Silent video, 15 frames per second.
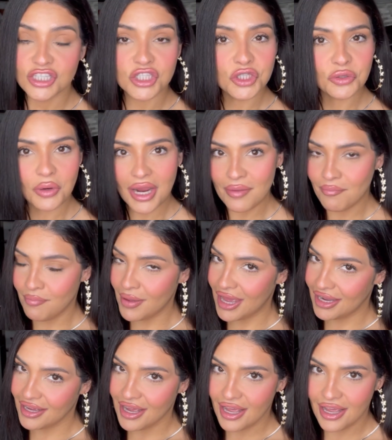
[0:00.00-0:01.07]

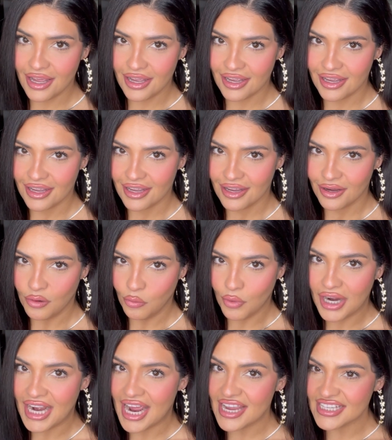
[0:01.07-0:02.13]
Tribeca,
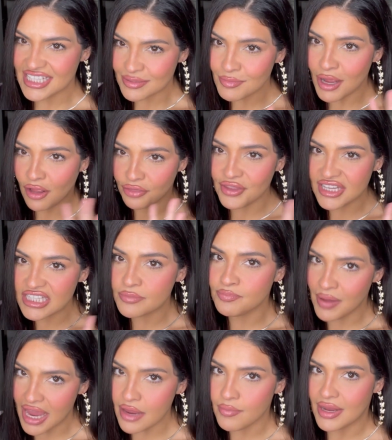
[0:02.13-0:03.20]
when I smelled this
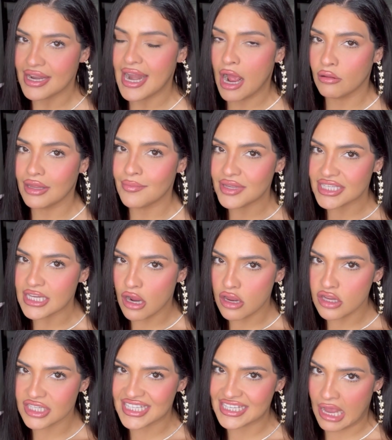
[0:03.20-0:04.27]
baby, now let me tell
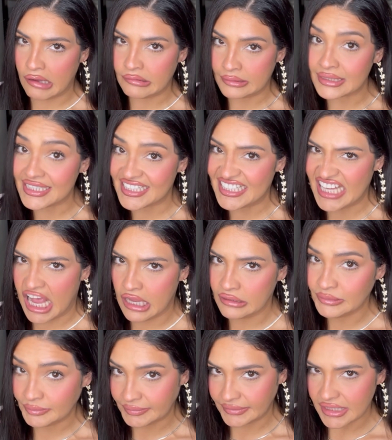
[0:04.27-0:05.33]
you something,
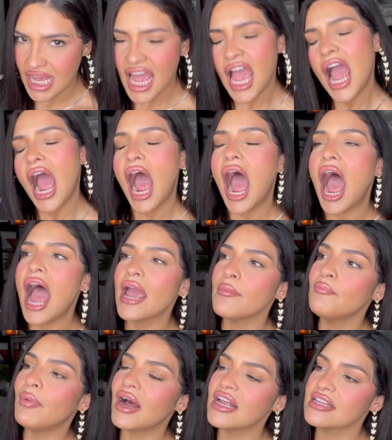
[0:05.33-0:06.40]
something.
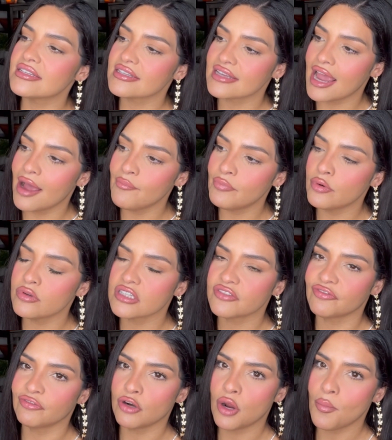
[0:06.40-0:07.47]
I bought samples
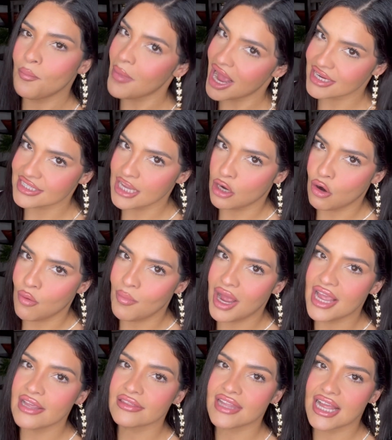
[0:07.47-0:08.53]
from Max
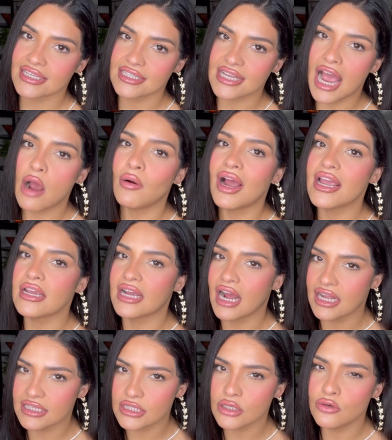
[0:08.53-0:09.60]
Aroma and that's how I
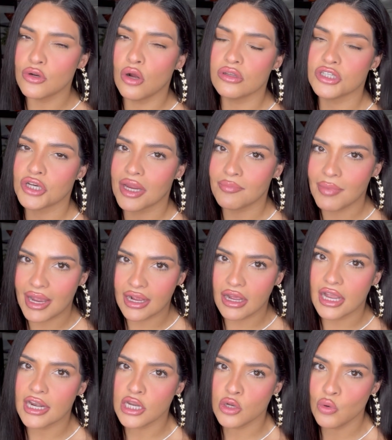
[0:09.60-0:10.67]
got to know
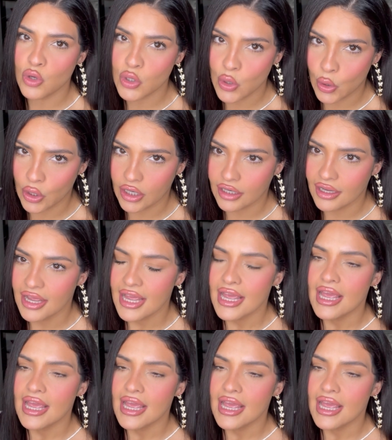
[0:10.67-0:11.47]
Tribeca in New York.